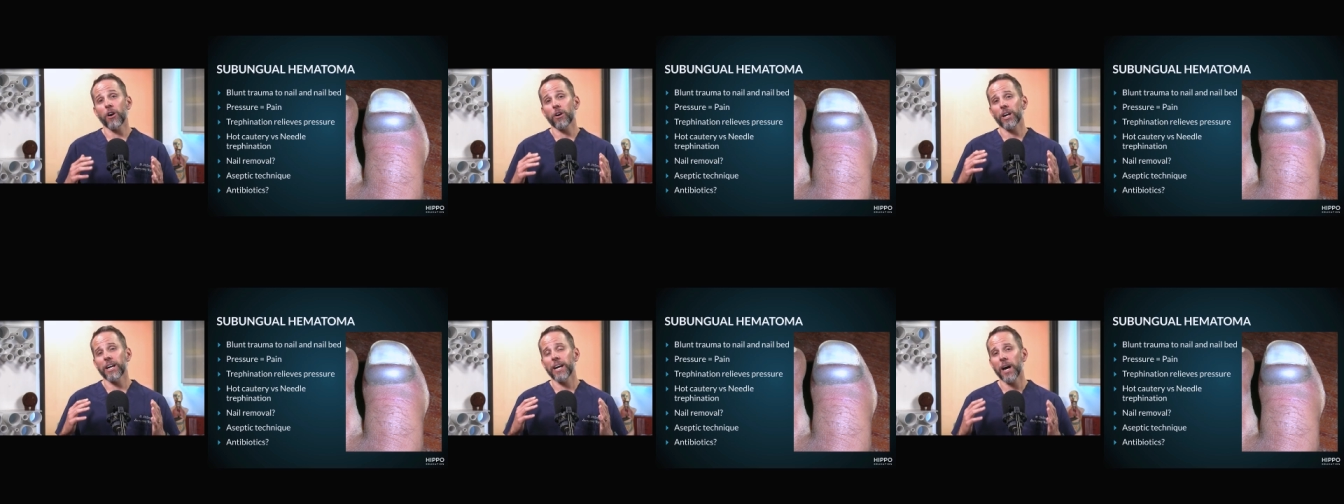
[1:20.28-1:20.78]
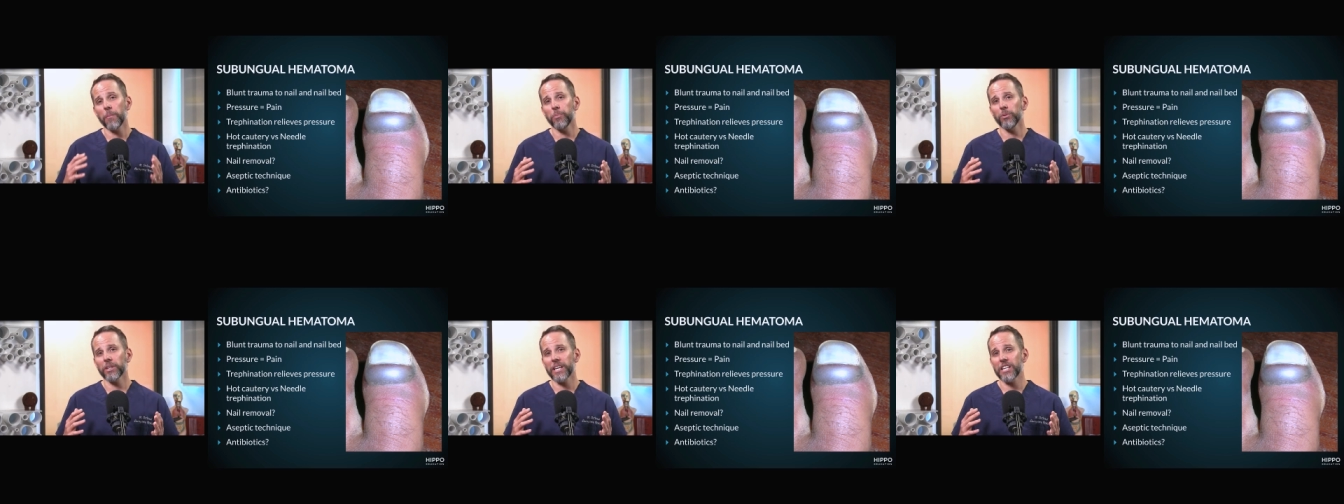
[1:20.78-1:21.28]
are a
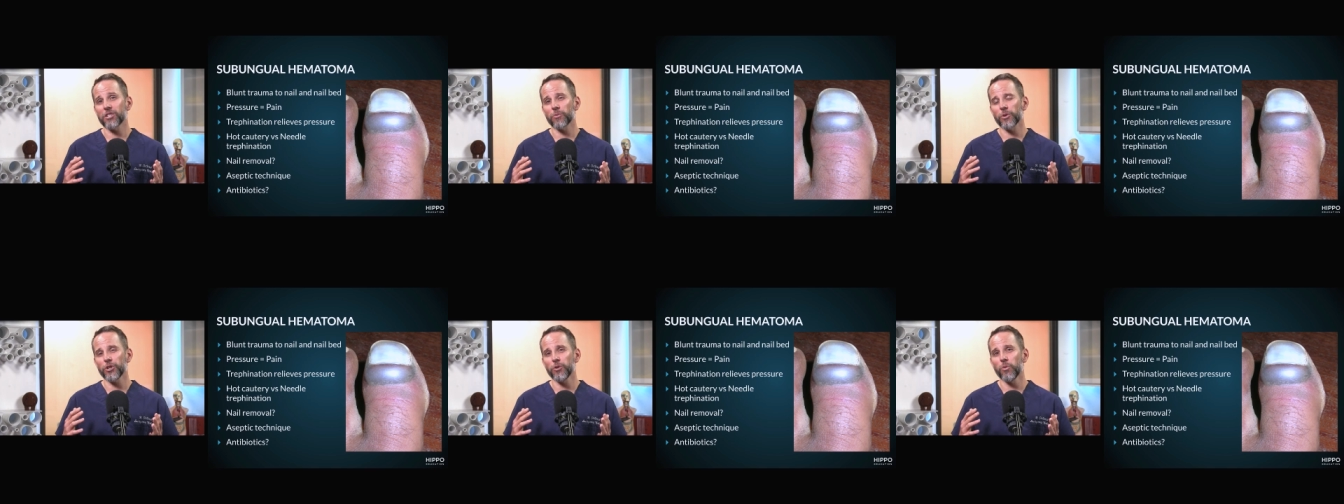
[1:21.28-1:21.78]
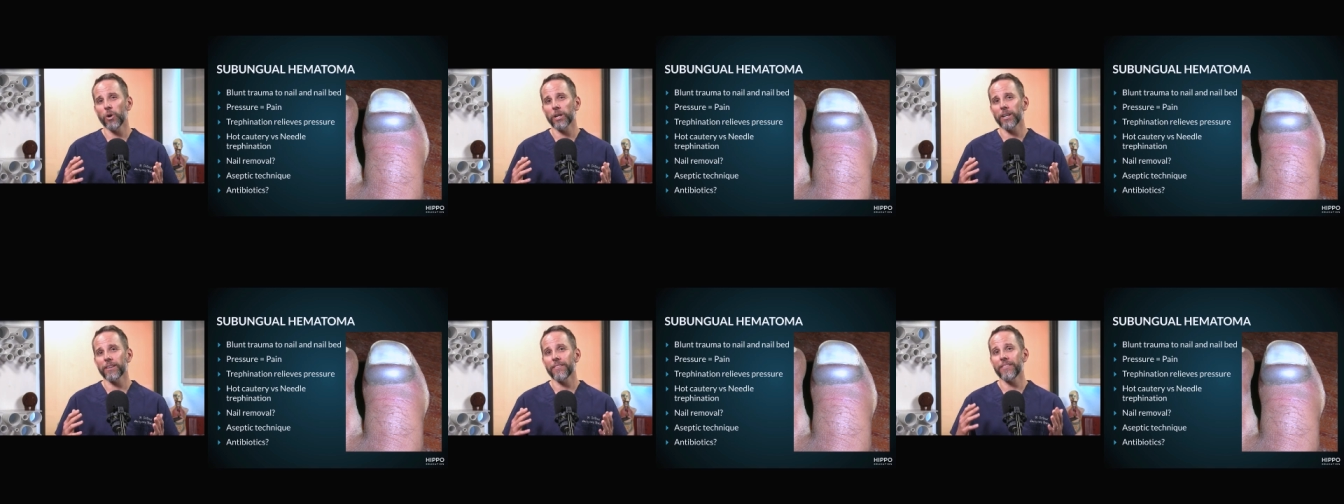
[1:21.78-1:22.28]
couple occasions where you
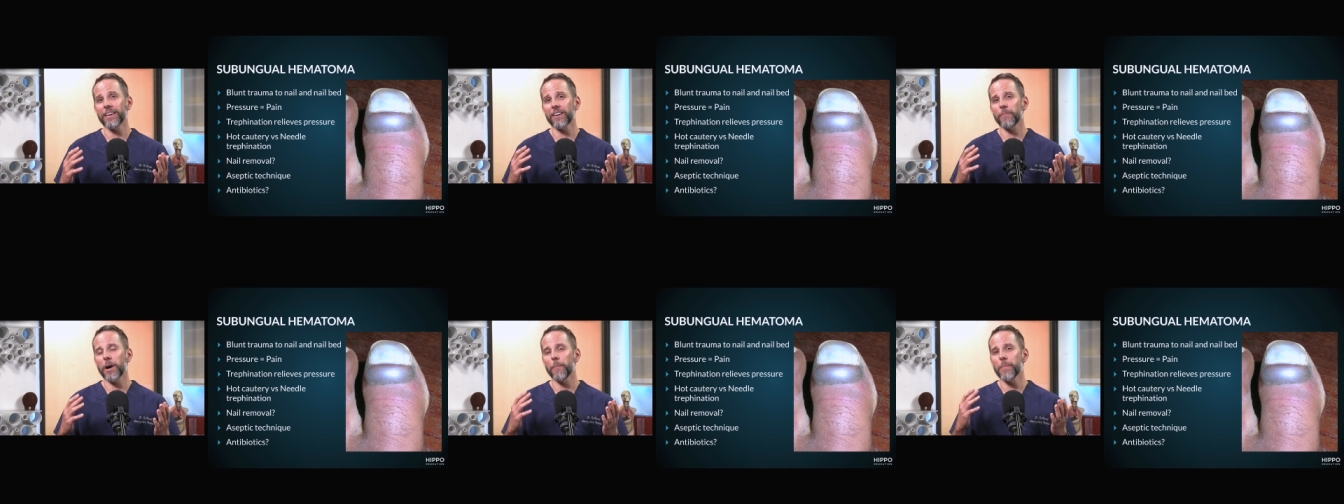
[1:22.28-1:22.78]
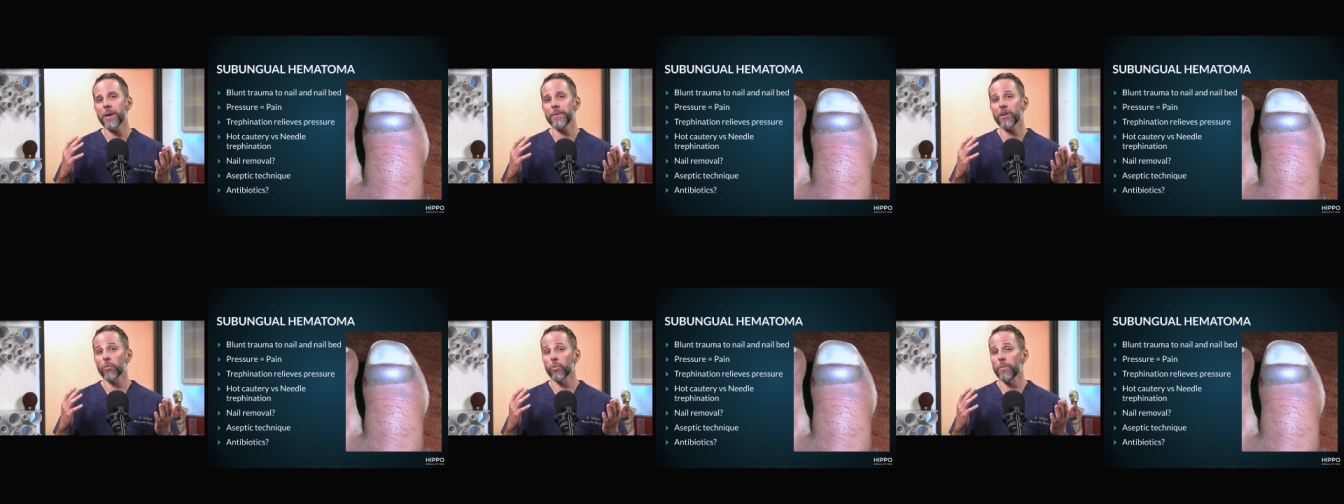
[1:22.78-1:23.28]
want to think about
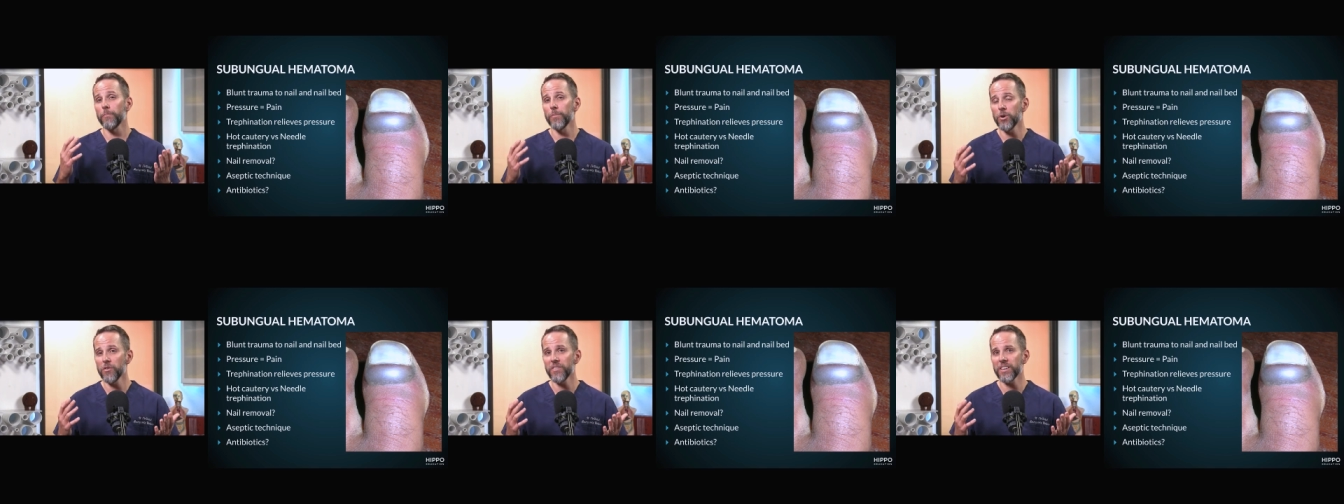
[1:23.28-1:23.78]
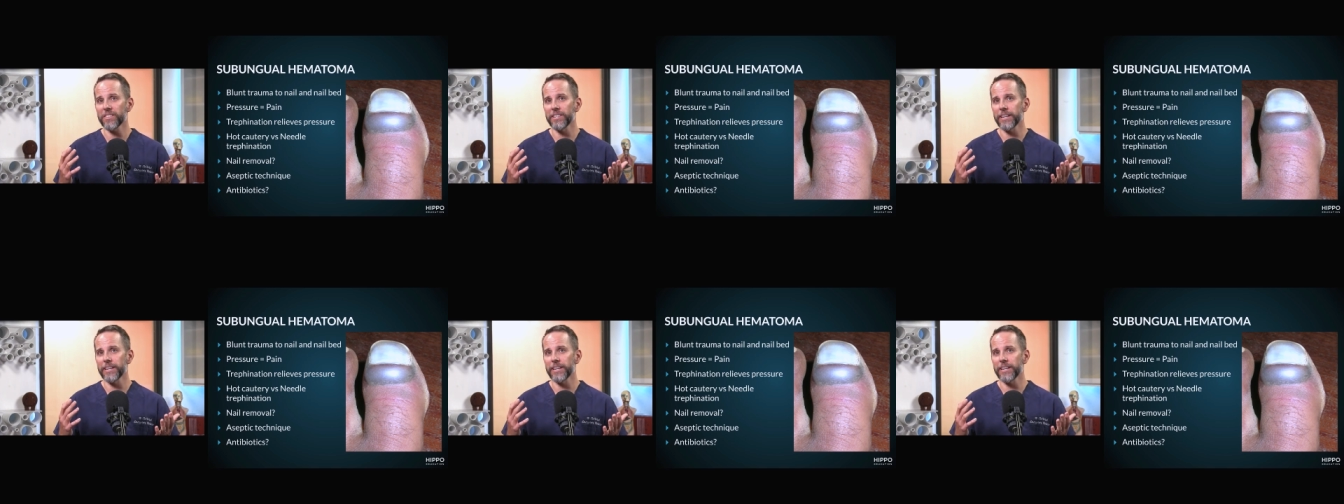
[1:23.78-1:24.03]
maybe removing the